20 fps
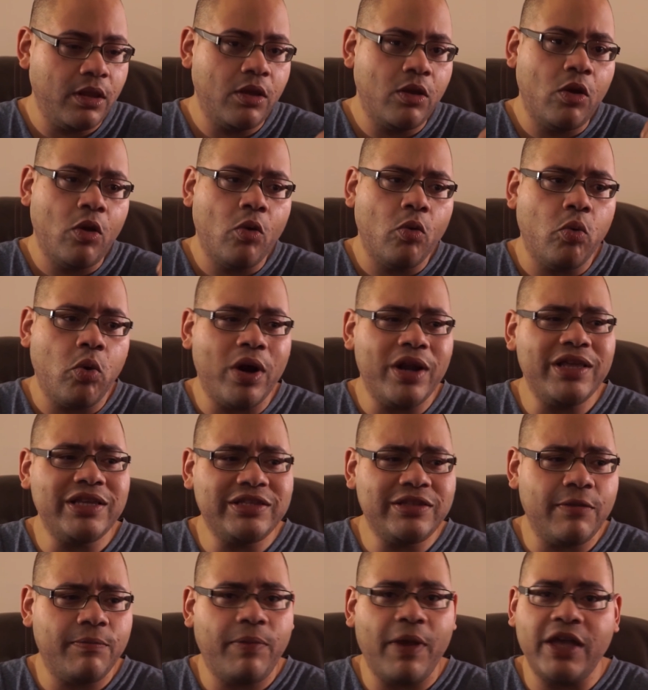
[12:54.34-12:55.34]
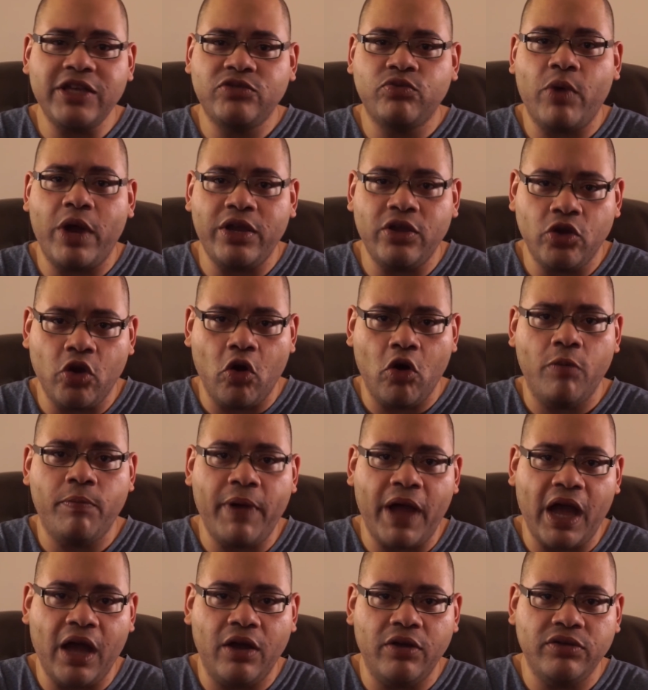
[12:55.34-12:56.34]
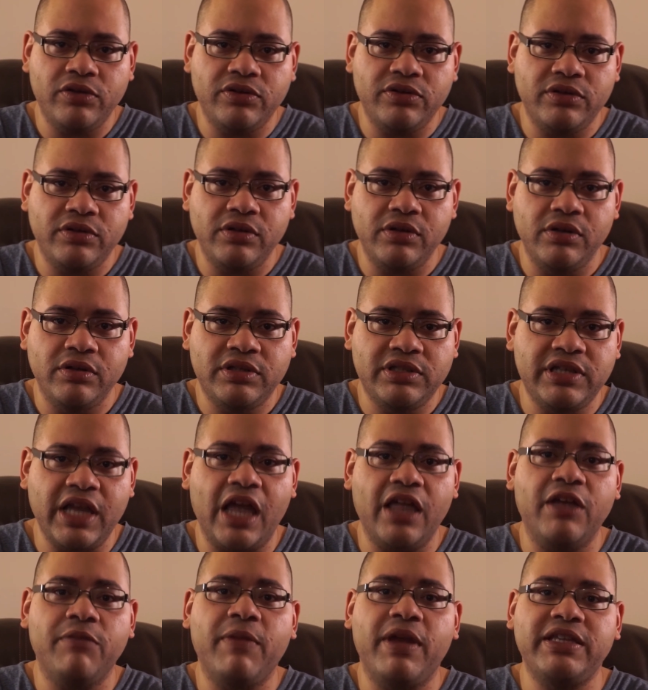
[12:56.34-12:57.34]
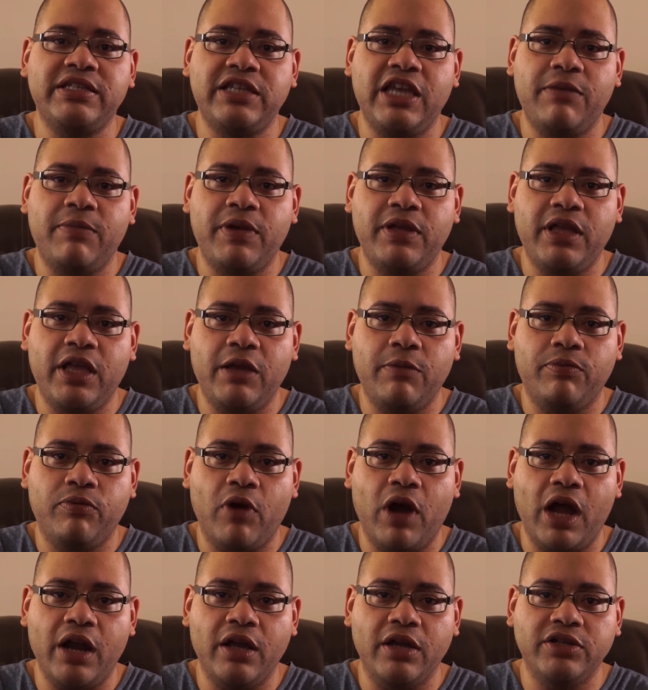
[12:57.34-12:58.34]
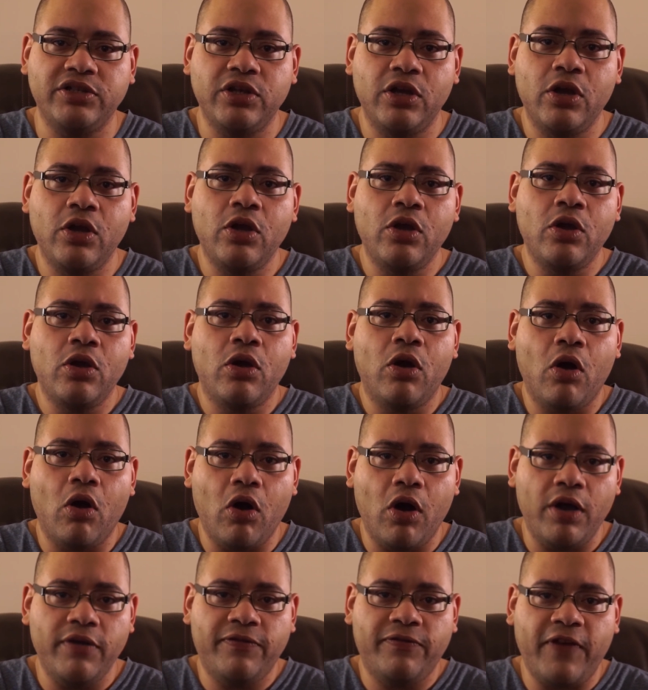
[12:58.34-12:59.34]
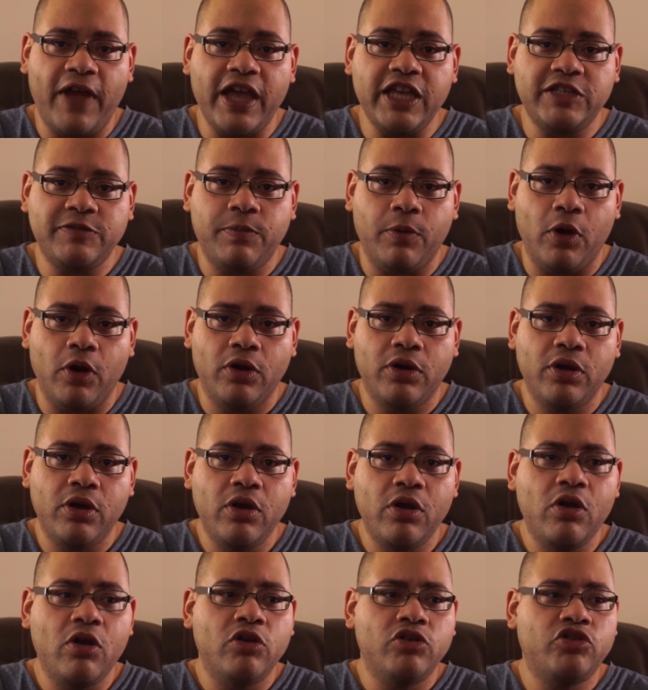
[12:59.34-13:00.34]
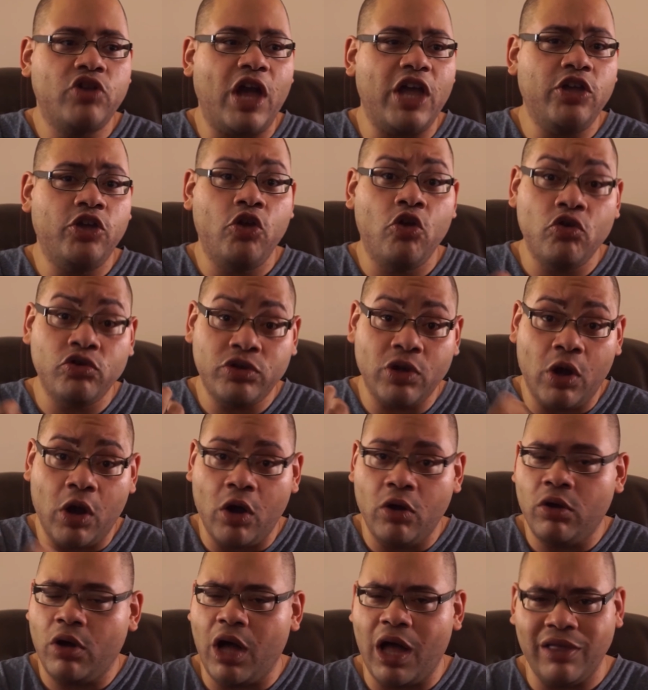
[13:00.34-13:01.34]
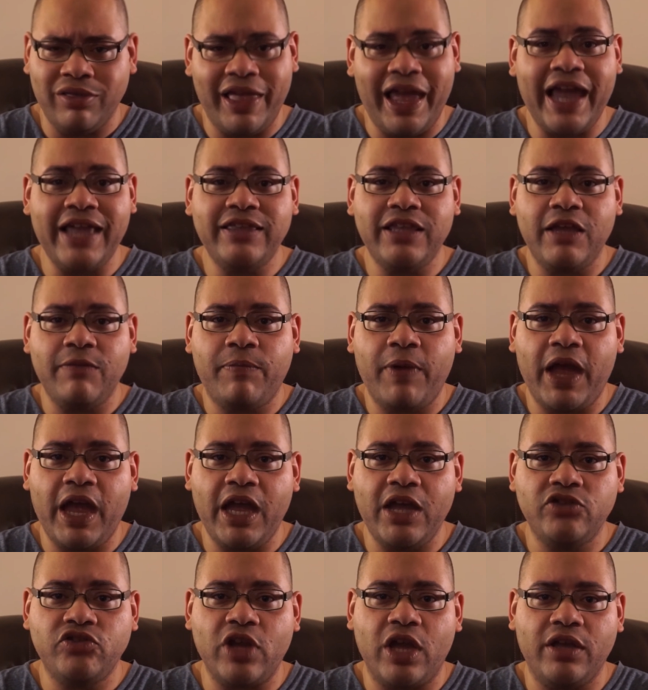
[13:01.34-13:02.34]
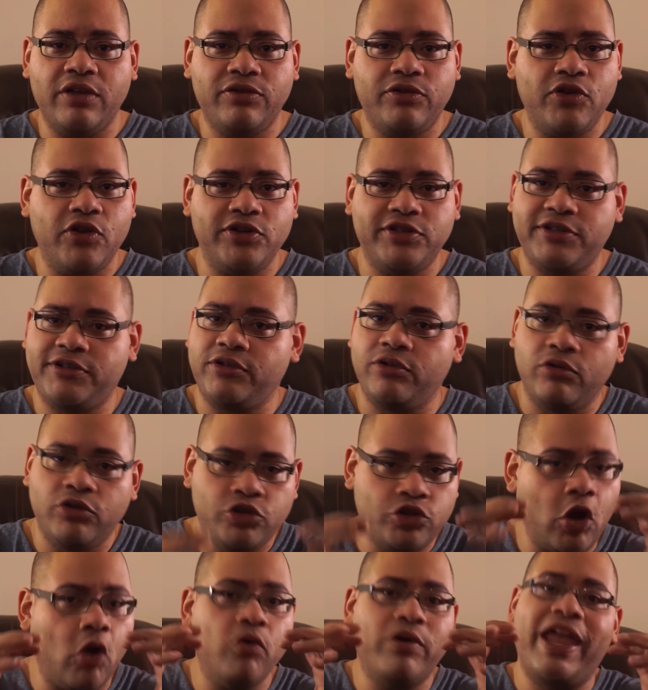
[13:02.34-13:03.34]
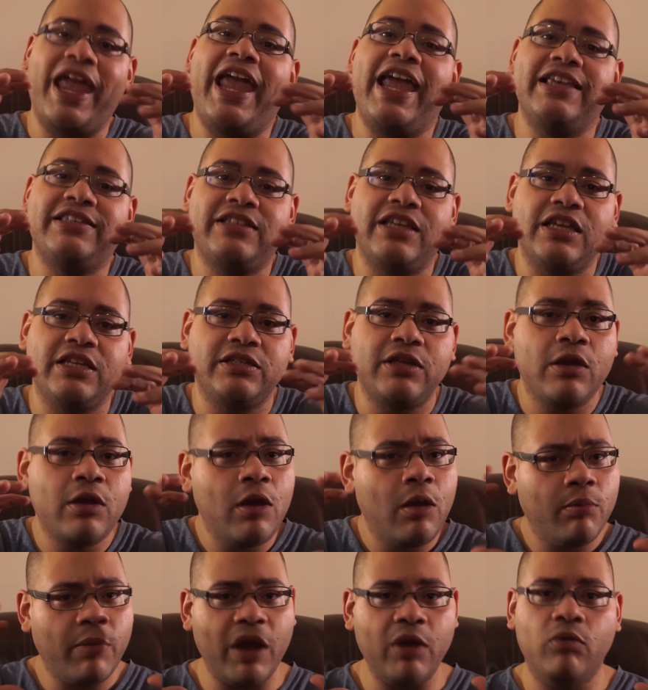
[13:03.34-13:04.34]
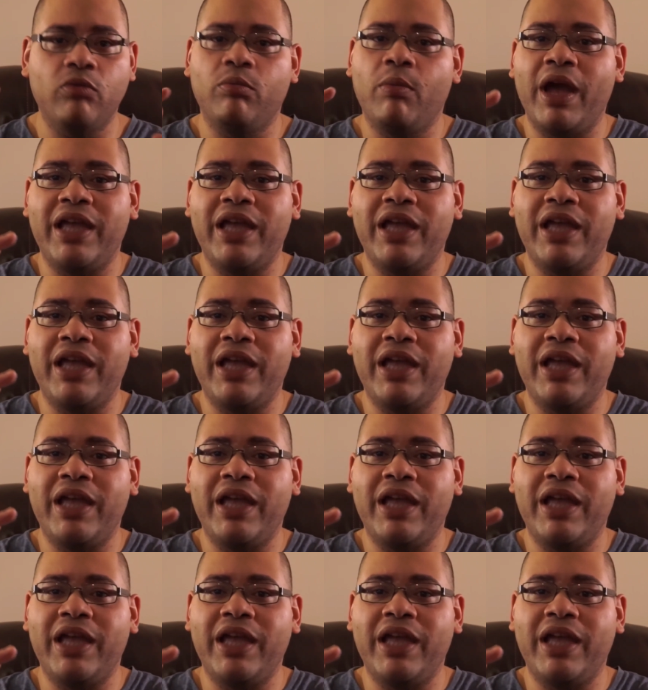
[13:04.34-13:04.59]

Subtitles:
what is the best way to go about selling my CBD products on Facebook? Should I use a landing page that just showcases my